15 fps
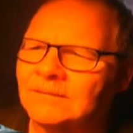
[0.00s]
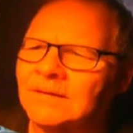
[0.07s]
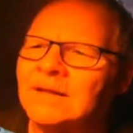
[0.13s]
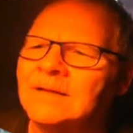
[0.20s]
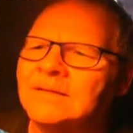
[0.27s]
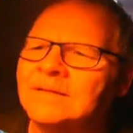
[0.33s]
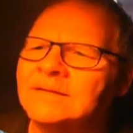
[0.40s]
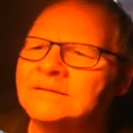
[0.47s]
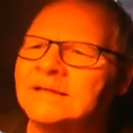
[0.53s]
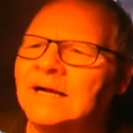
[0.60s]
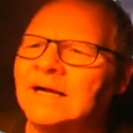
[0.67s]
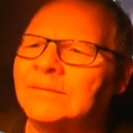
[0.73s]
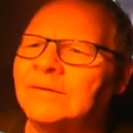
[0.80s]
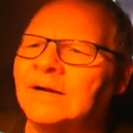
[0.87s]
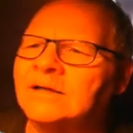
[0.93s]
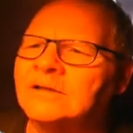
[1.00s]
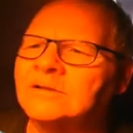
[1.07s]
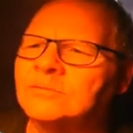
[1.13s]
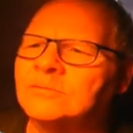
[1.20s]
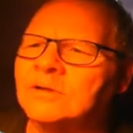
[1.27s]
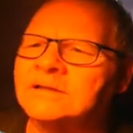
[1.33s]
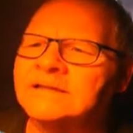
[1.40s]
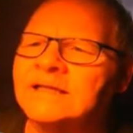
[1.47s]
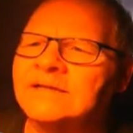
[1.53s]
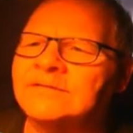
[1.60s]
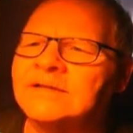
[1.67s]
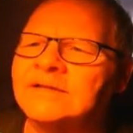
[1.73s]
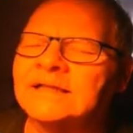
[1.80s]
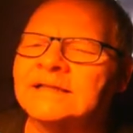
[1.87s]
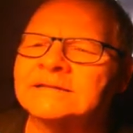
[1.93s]
This guy right here is wearing safety
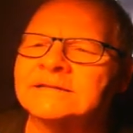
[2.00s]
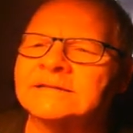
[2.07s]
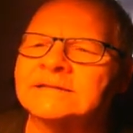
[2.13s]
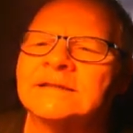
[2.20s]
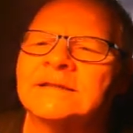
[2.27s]
glasses.